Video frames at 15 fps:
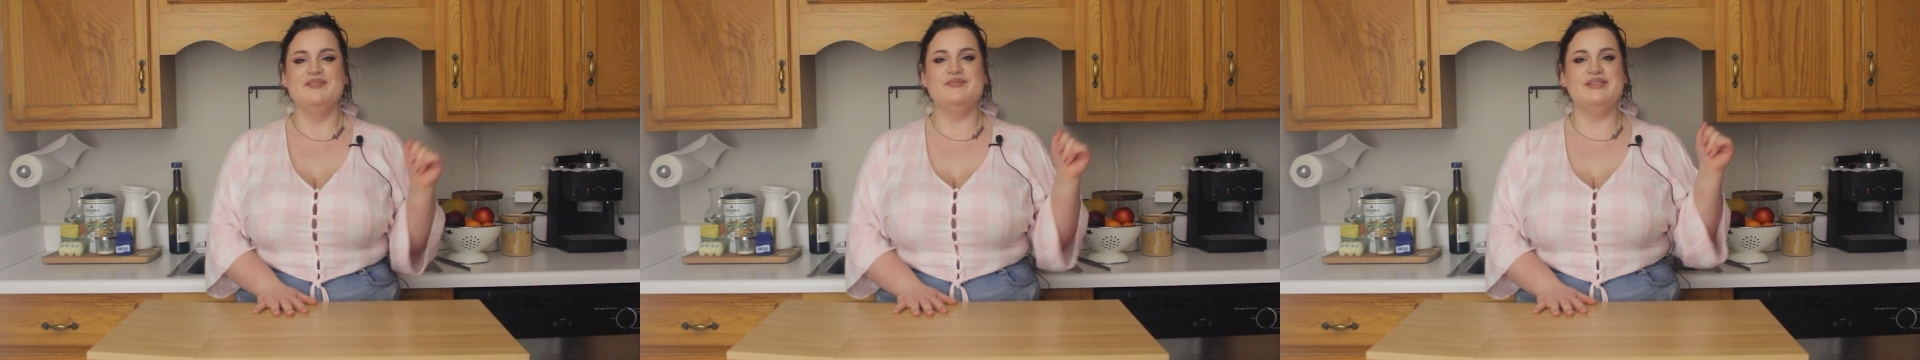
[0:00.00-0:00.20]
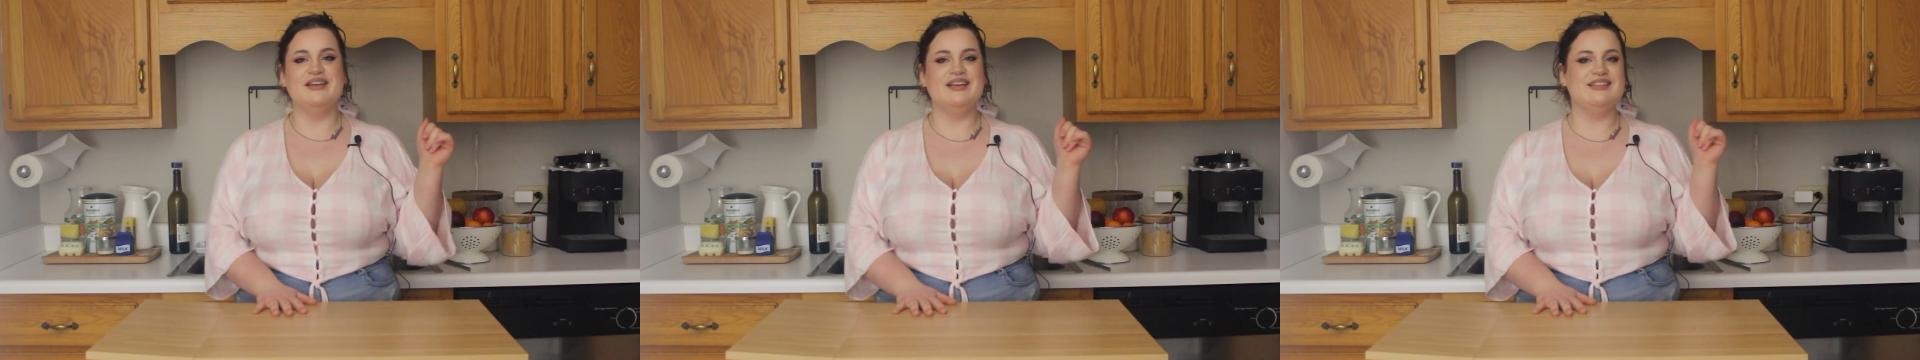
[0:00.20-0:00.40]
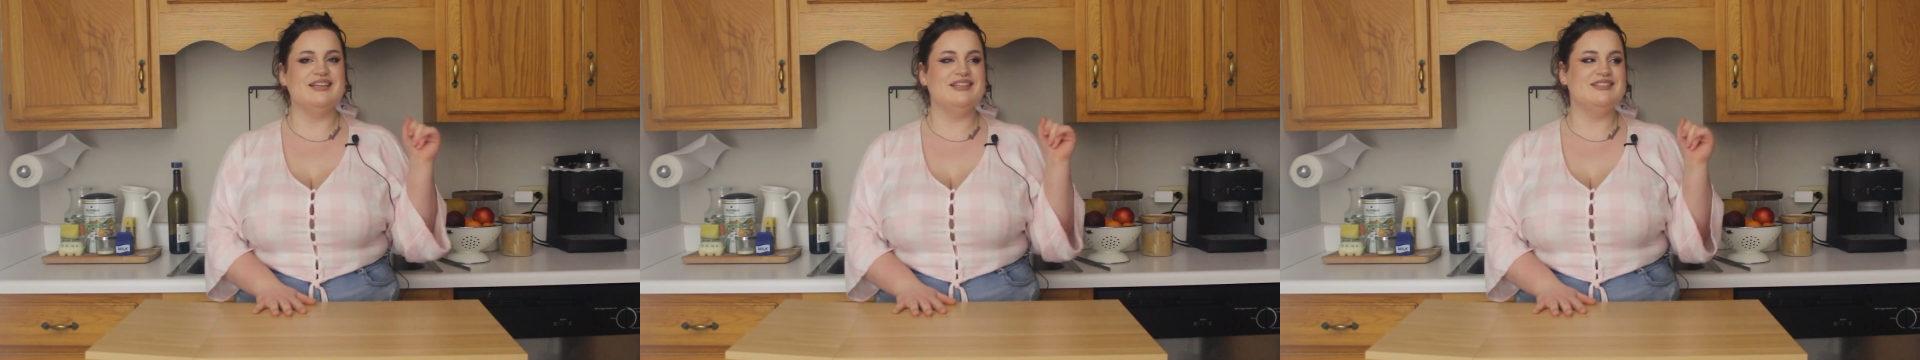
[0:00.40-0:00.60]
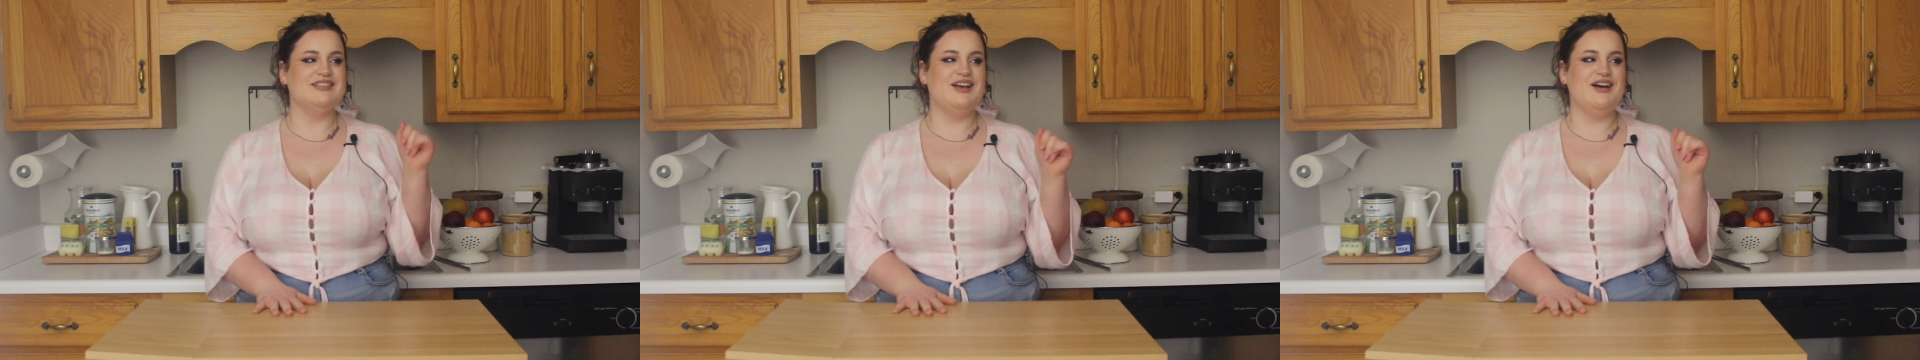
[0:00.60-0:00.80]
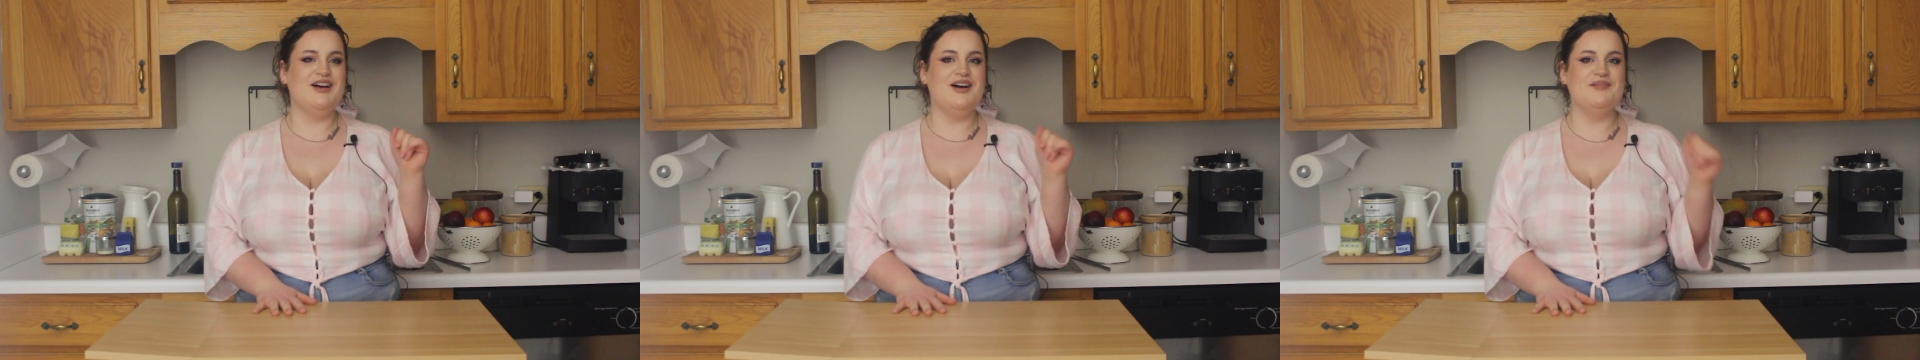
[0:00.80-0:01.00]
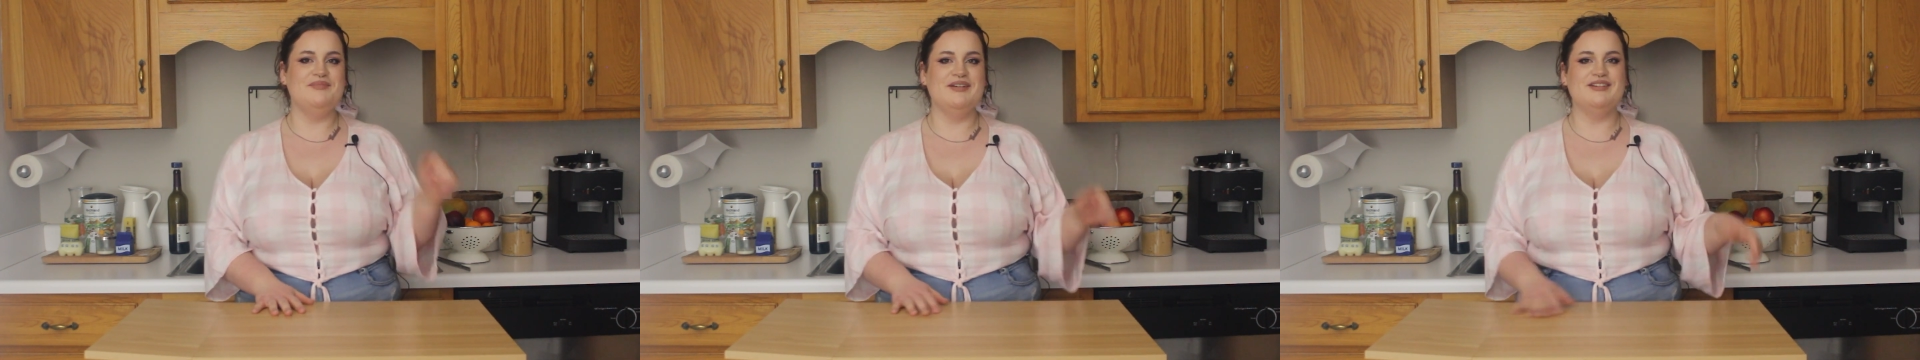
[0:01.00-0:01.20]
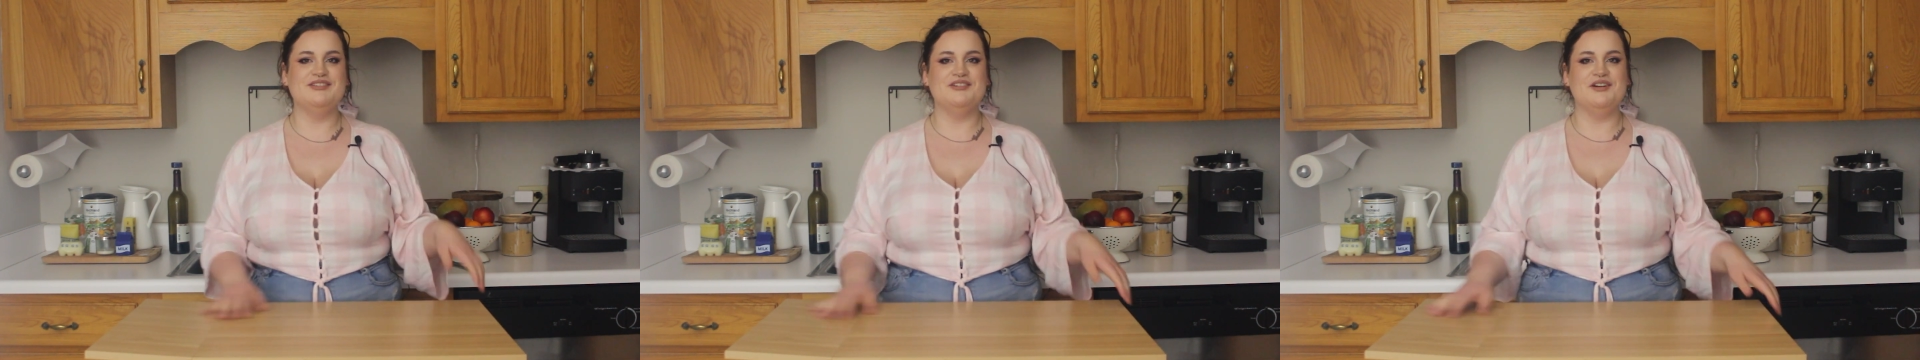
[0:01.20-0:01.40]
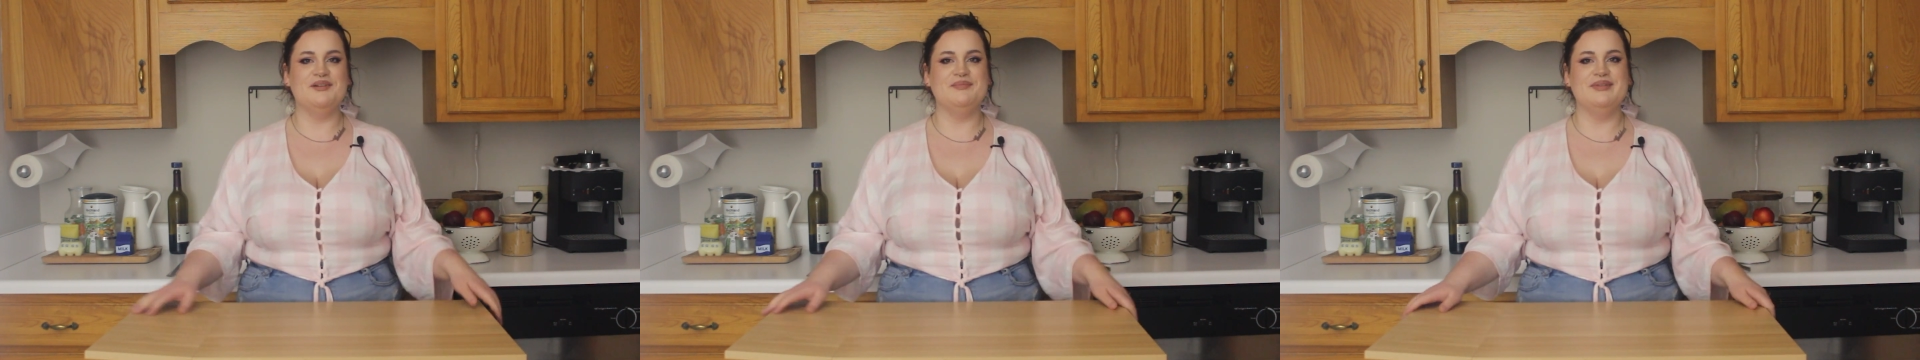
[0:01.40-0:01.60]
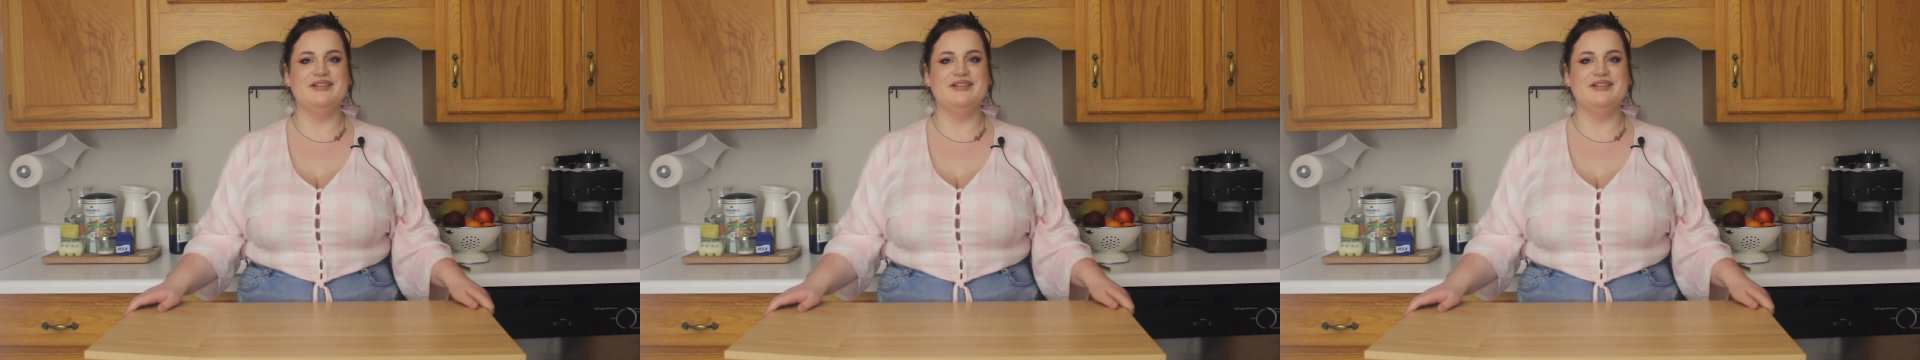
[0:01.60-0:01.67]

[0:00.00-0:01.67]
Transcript: because I saw a picture on